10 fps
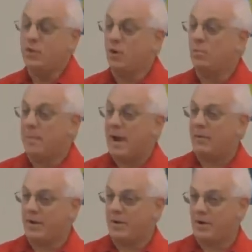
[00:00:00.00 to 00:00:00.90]
you don't
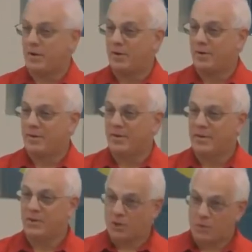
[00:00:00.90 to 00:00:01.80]
marry her,
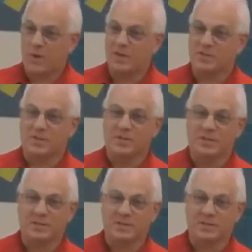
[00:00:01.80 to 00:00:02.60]
you're crazy.